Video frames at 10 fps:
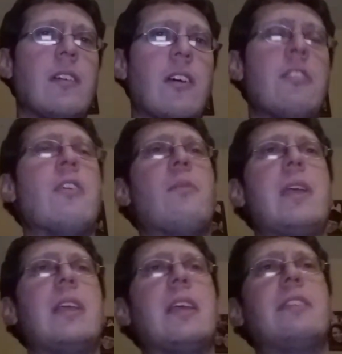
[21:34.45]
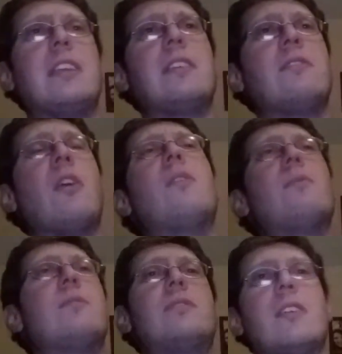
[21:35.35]
Oh, no, wait. No, it
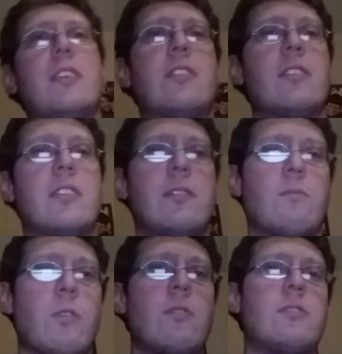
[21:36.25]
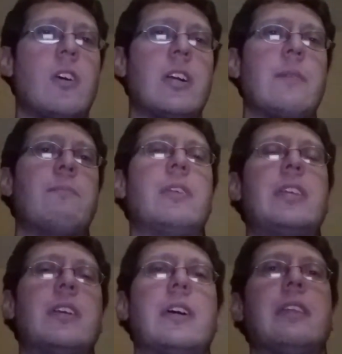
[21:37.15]
was the Road Dogg and
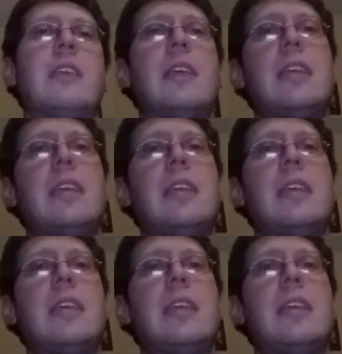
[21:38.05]
Billy Gunn.